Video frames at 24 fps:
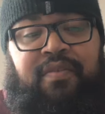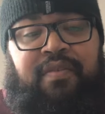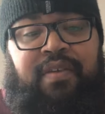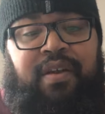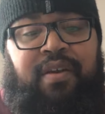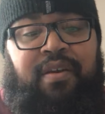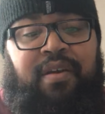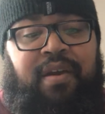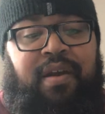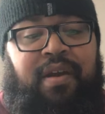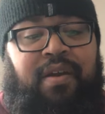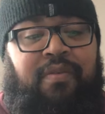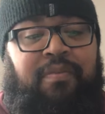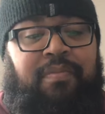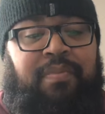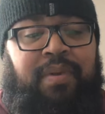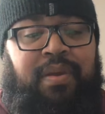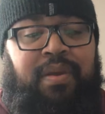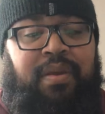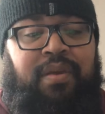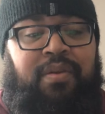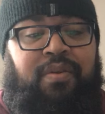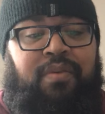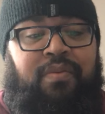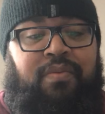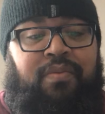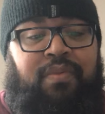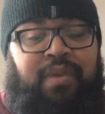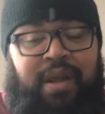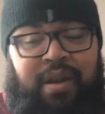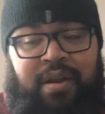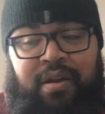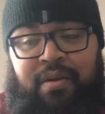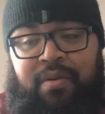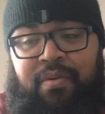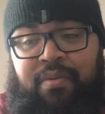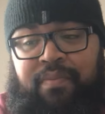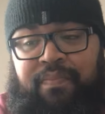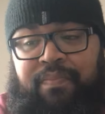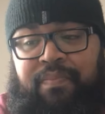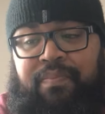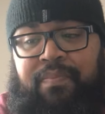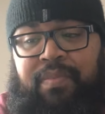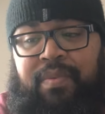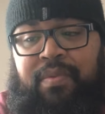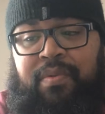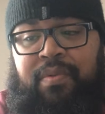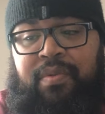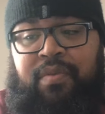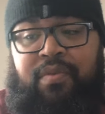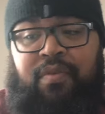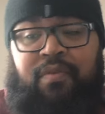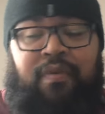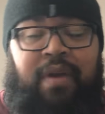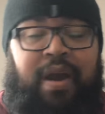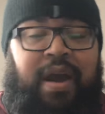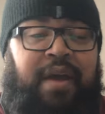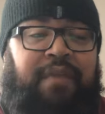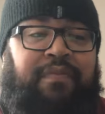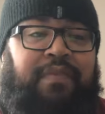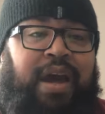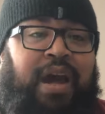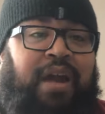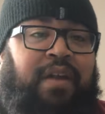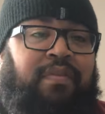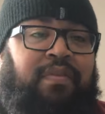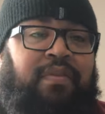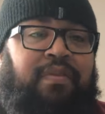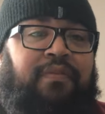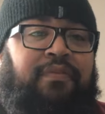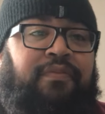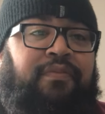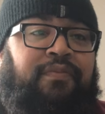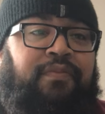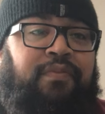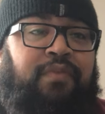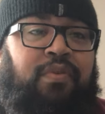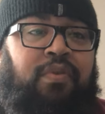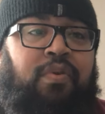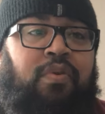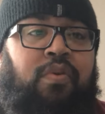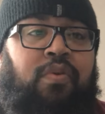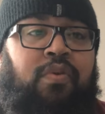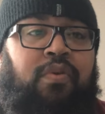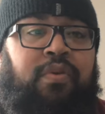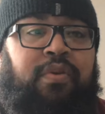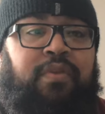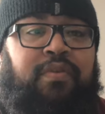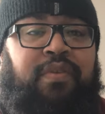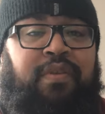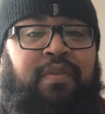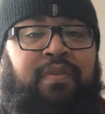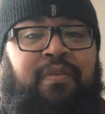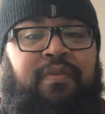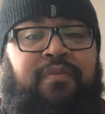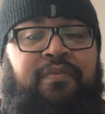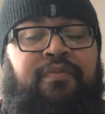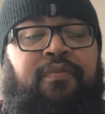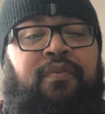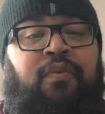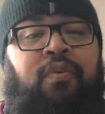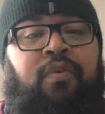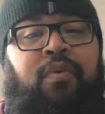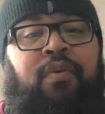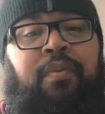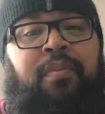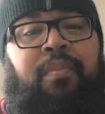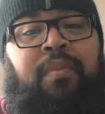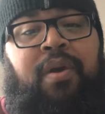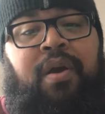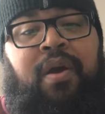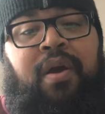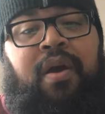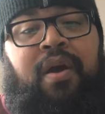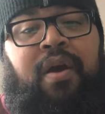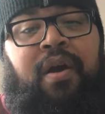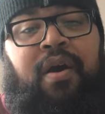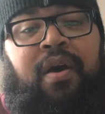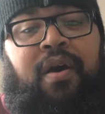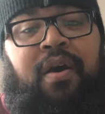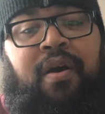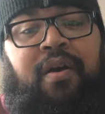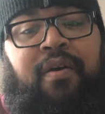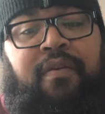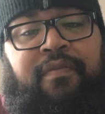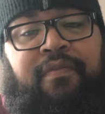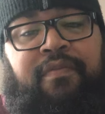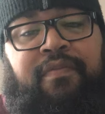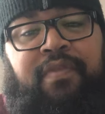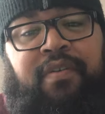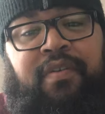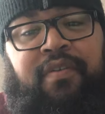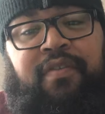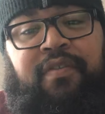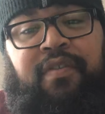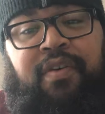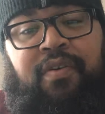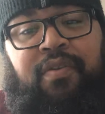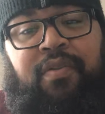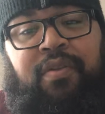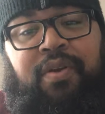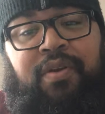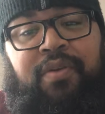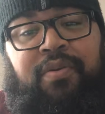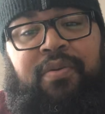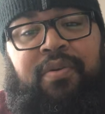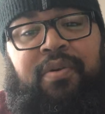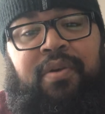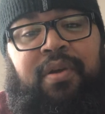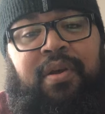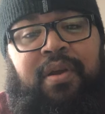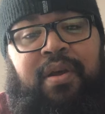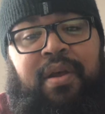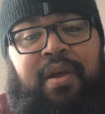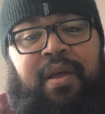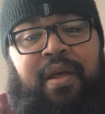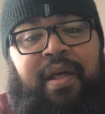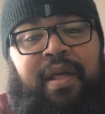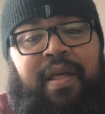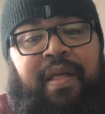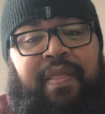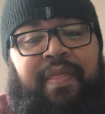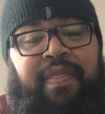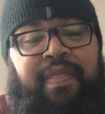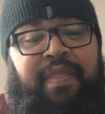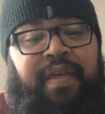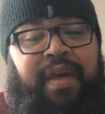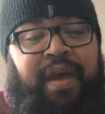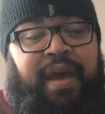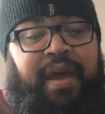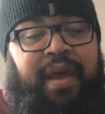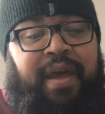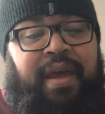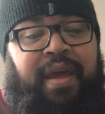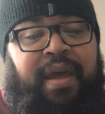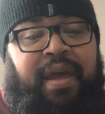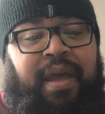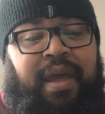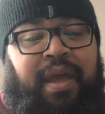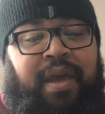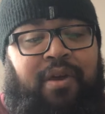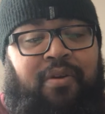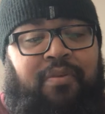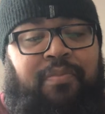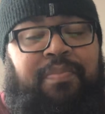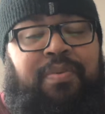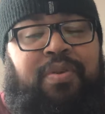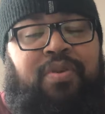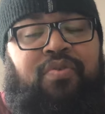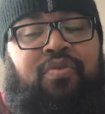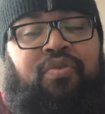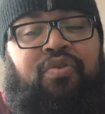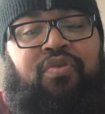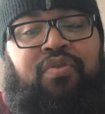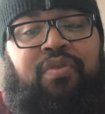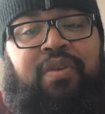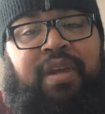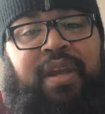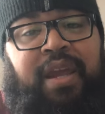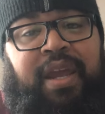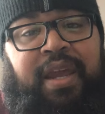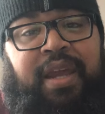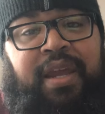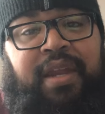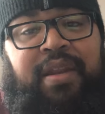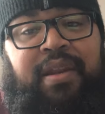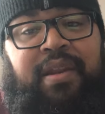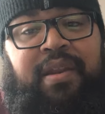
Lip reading: that are helping you, that are derived out of the chords in the form of the solo, that help you create